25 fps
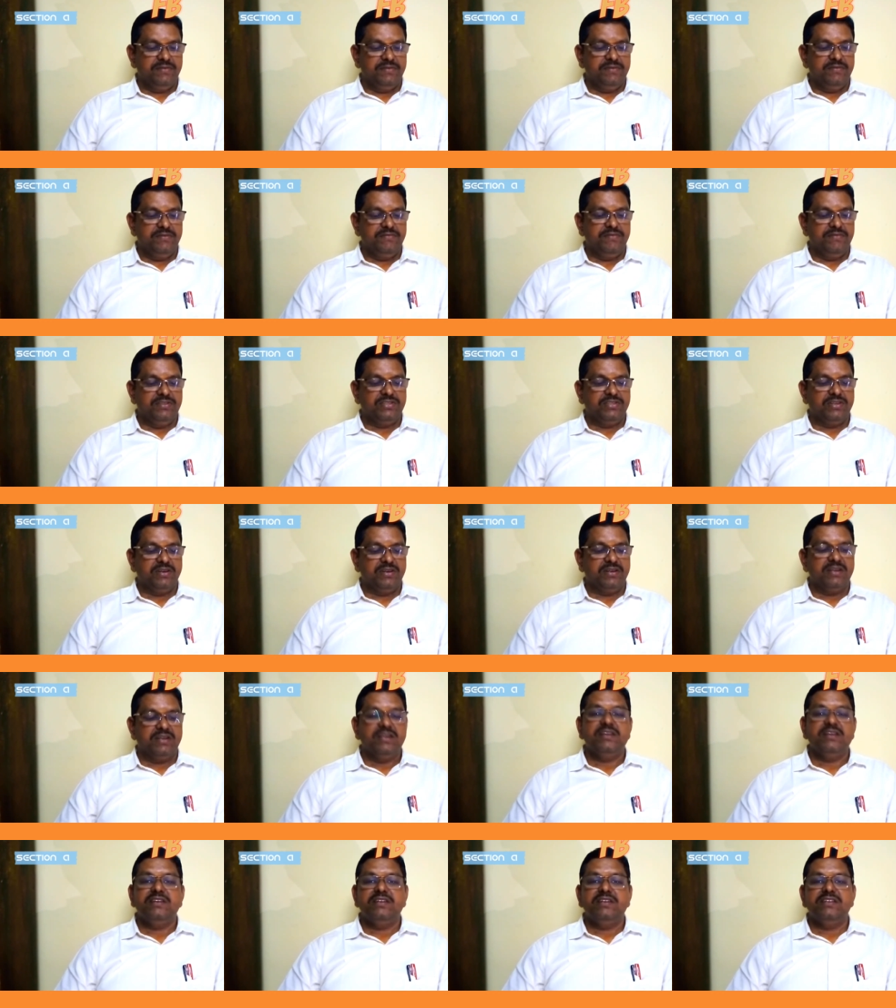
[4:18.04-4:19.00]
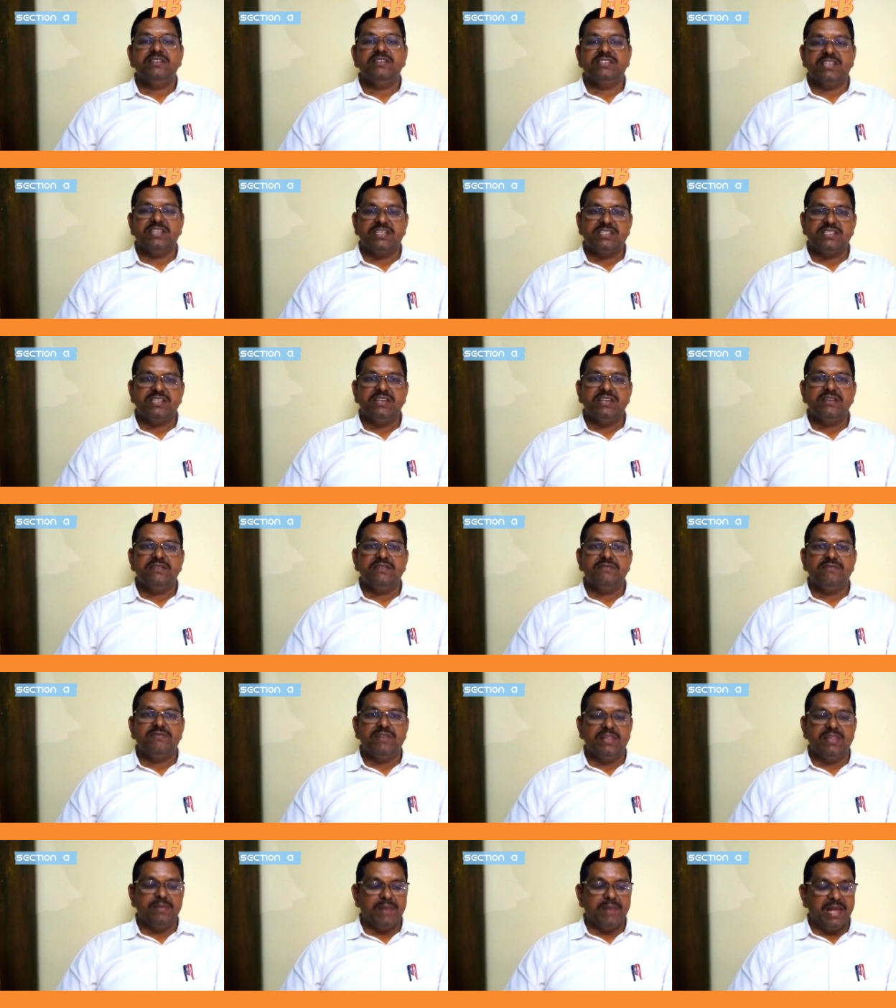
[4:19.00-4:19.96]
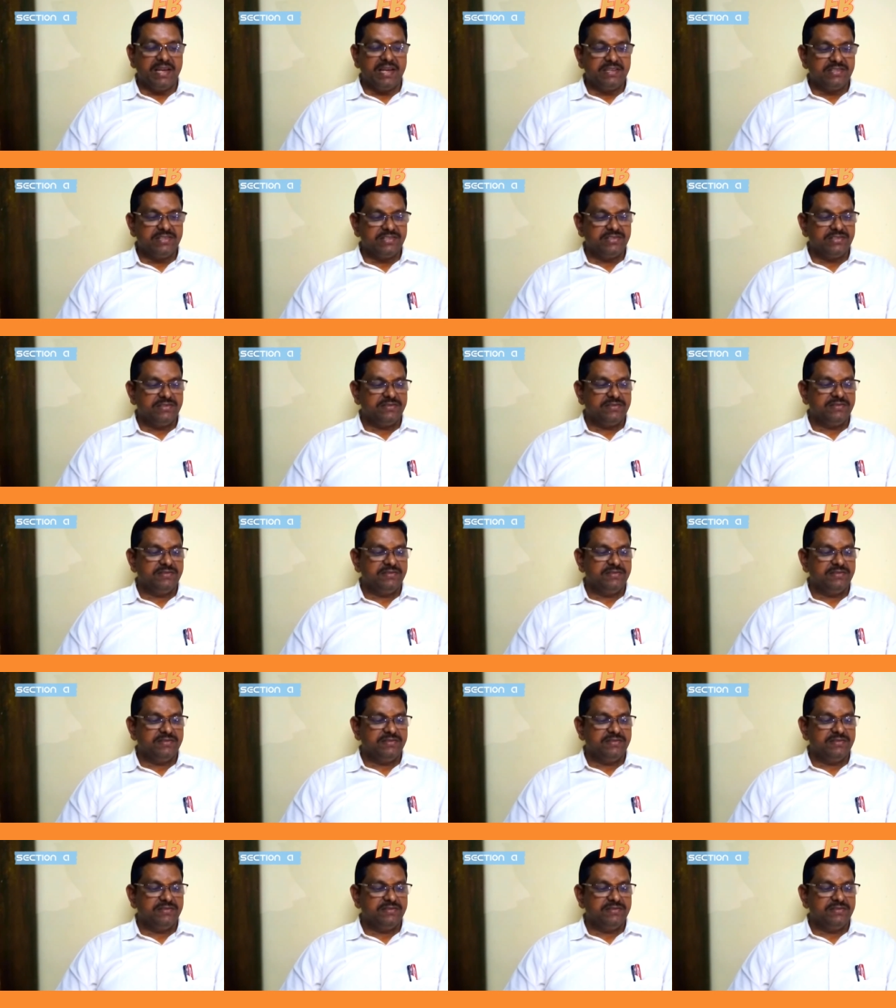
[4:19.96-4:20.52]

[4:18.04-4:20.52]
which are in section fill the blanks,